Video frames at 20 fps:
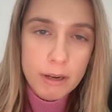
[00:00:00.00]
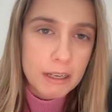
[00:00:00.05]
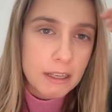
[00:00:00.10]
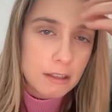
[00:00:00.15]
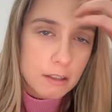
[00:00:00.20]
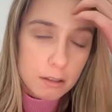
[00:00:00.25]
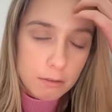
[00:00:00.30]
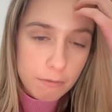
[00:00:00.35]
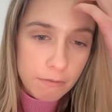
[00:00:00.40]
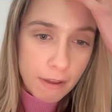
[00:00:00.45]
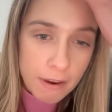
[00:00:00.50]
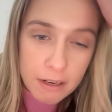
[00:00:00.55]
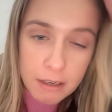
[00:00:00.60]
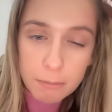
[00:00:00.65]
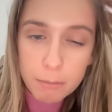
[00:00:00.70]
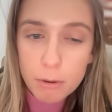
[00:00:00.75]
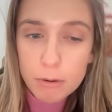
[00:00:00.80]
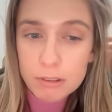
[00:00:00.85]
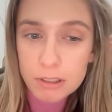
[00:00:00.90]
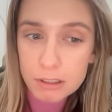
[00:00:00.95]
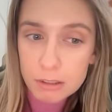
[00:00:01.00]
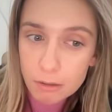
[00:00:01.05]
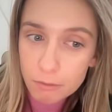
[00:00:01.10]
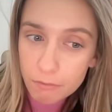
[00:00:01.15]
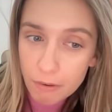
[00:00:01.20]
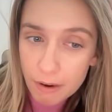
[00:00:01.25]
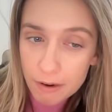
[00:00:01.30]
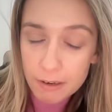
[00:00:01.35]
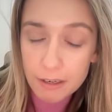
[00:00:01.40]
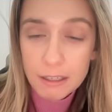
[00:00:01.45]
in the defending box at
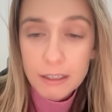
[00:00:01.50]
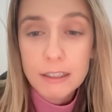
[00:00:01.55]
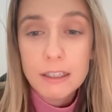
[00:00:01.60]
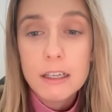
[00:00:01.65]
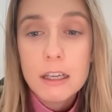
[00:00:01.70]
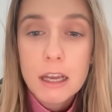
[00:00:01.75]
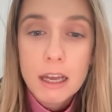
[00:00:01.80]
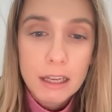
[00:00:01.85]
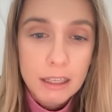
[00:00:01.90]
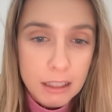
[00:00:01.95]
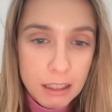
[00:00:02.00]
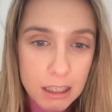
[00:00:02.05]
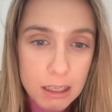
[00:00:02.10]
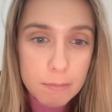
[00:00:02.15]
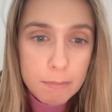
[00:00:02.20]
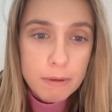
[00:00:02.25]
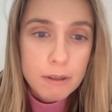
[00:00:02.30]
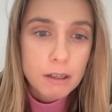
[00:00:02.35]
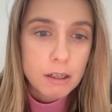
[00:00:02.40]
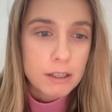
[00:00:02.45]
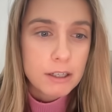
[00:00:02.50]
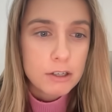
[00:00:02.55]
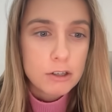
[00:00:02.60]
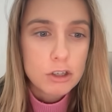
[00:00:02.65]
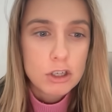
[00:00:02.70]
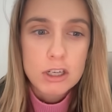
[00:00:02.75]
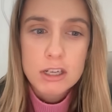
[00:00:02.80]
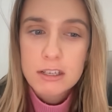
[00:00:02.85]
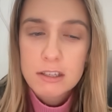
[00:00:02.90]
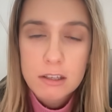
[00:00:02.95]
defending and keeping clean sheets,